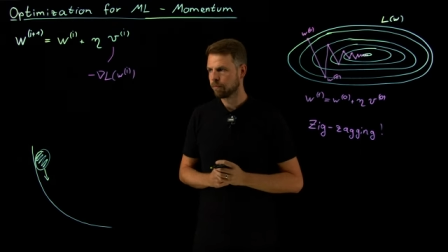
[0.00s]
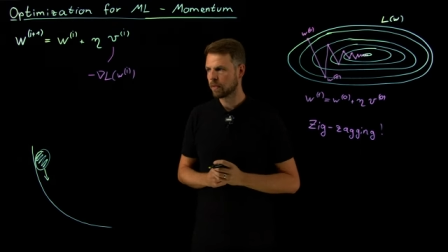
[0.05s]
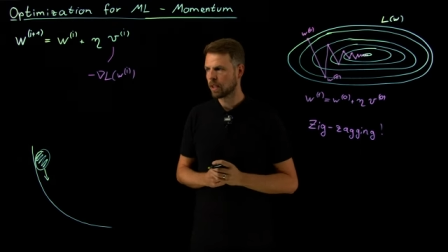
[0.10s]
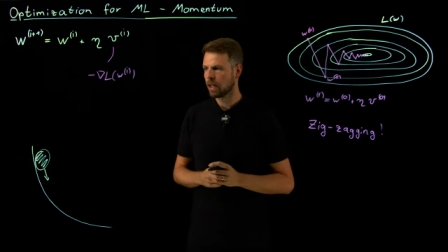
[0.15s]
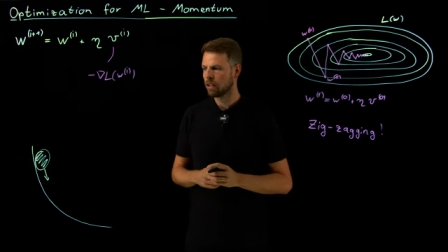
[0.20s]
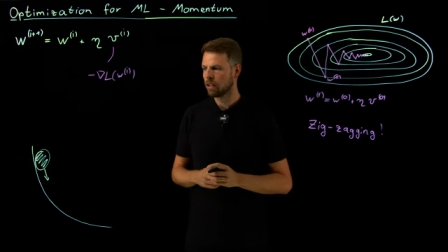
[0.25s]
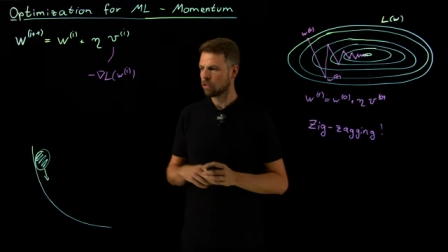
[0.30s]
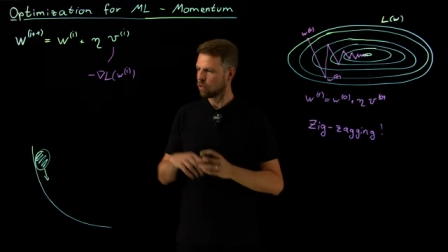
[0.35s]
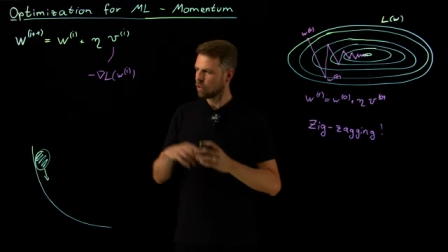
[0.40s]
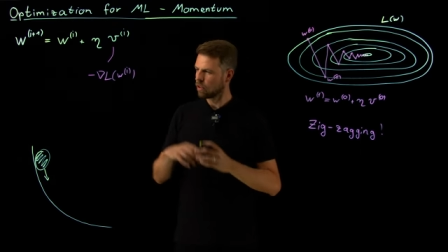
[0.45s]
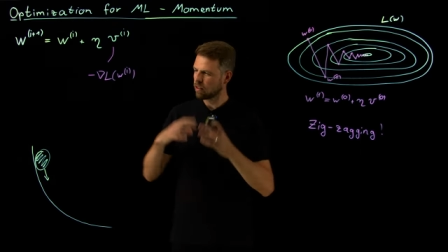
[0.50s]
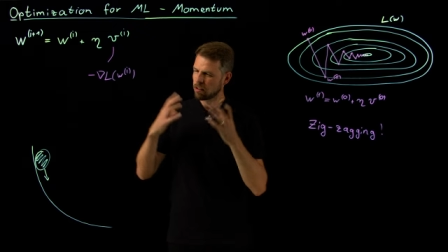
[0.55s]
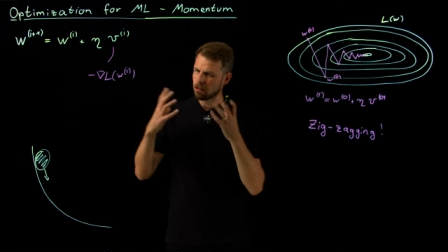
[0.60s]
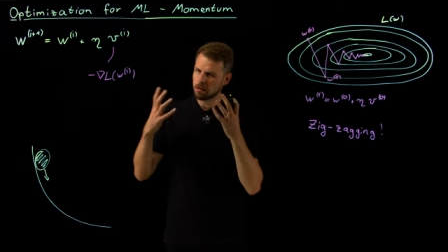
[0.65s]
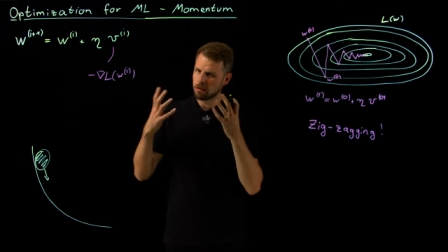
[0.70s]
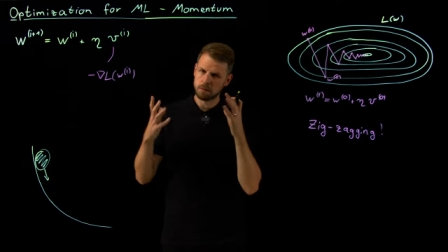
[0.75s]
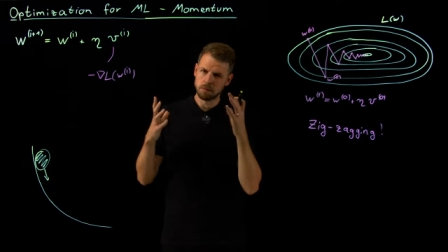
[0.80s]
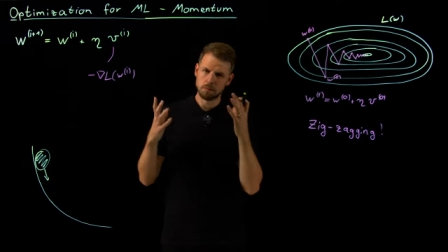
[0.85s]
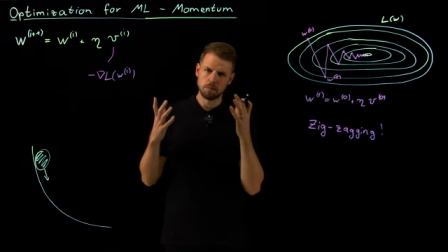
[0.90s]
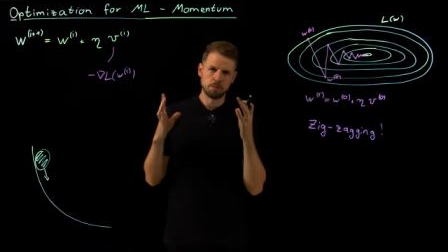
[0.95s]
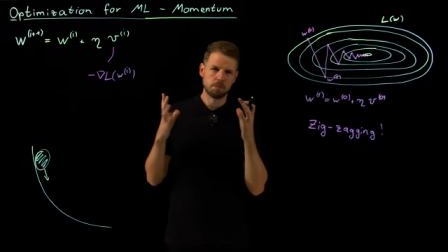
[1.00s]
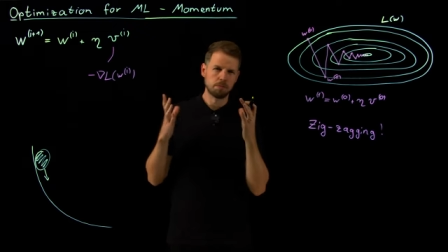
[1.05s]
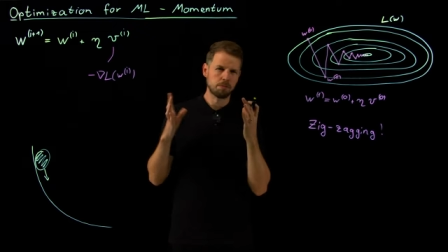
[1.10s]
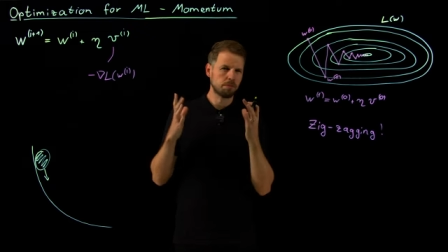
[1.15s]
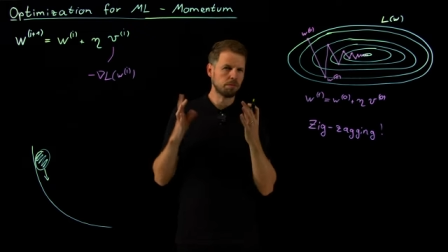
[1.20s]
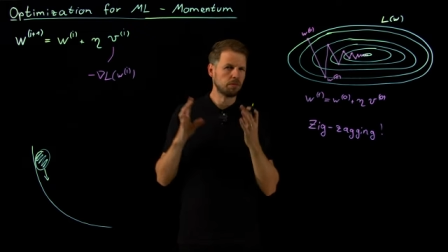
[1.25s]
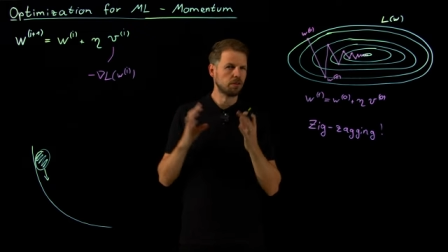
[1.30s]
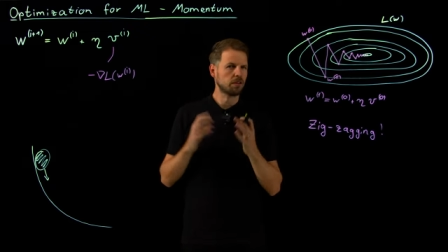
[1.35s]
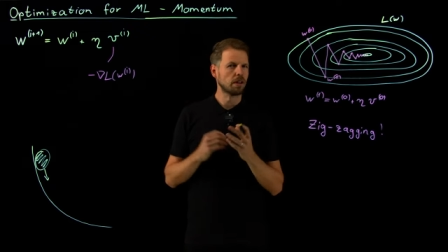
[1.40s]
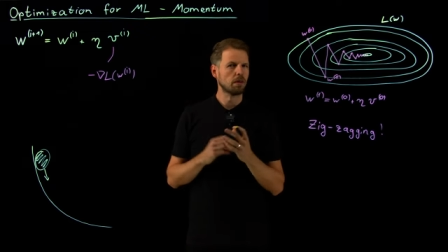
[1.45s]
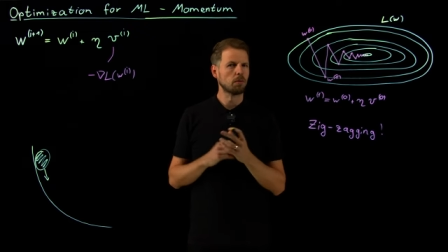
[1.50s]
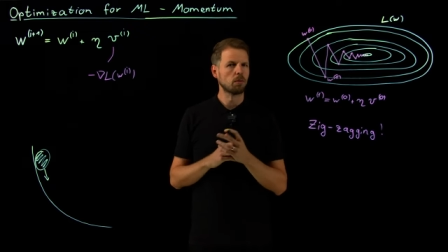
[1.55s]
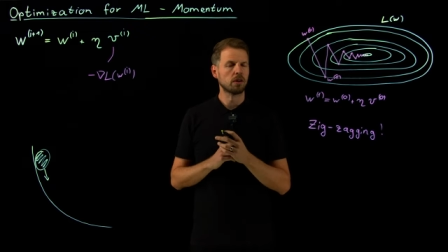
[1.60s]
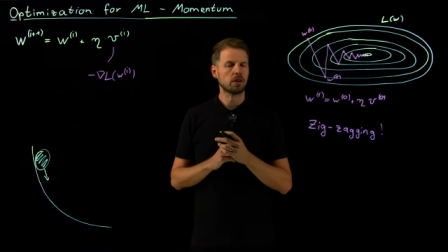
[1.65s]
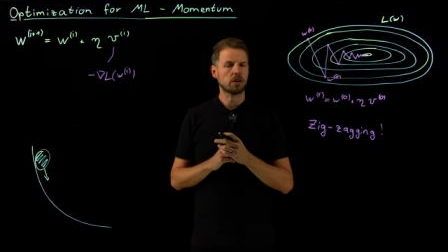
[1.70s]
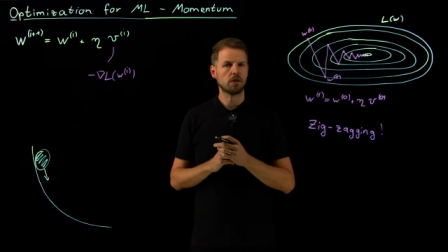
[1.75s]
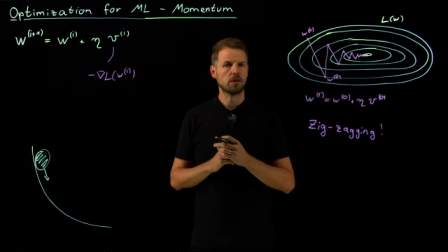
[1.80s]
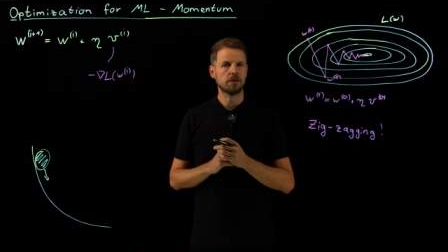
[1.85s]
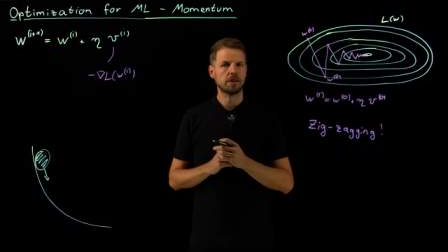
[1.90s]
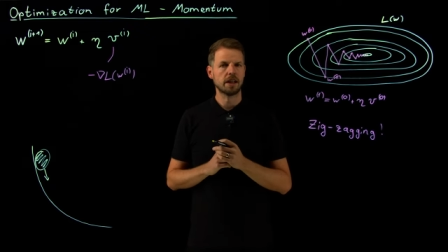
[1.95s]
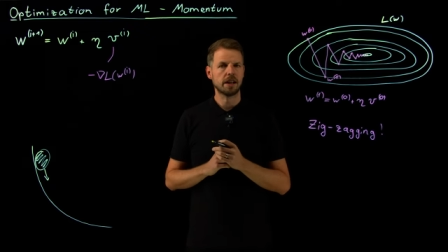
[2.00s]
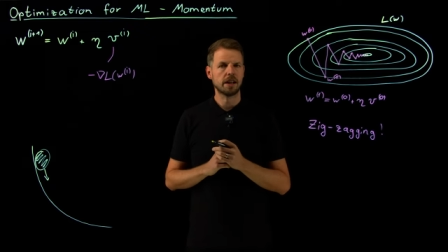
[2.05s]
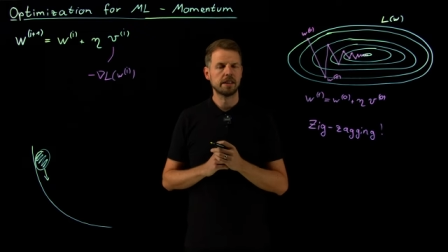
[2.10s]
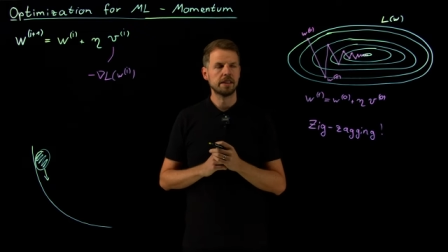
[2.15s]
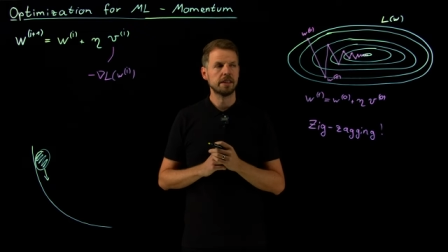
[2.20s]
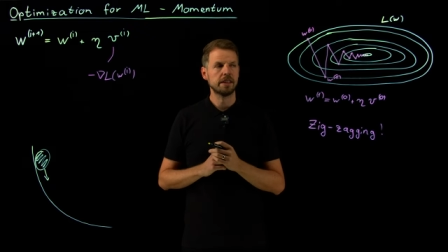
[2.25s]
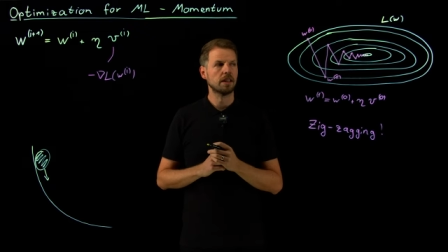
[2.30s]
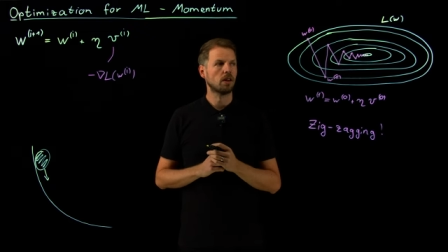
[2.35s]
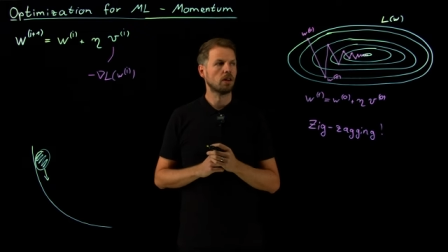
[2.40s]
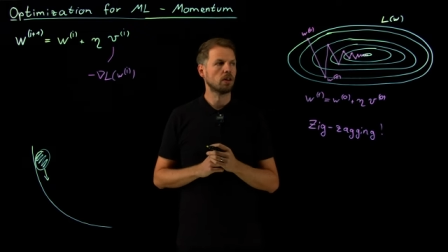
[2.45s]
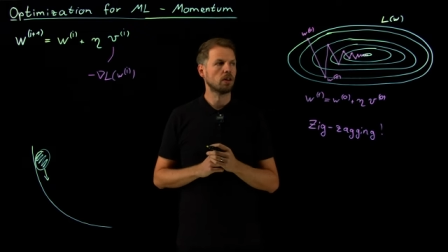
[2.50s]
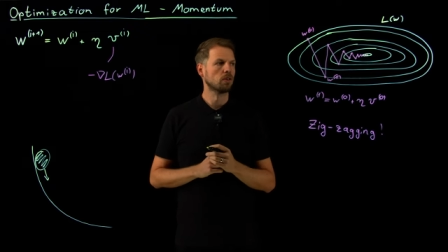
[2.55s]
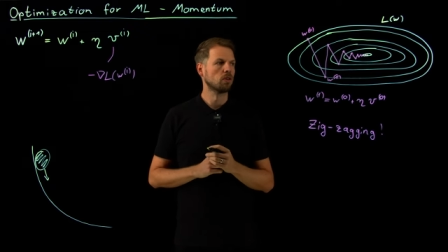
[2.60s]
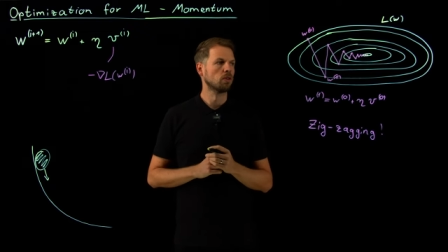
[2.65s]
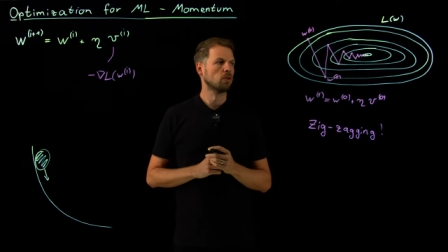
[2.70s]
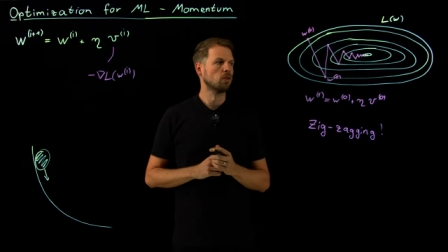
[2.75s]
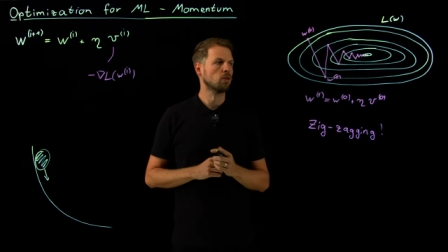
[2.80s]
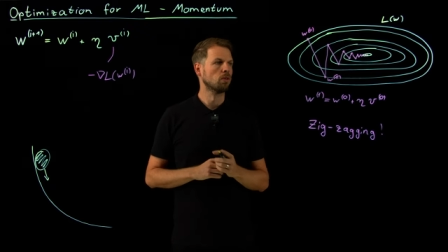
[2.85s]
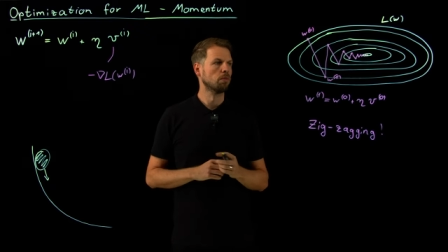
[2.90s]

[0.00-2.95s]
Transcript: And so this is somewhat of the idea also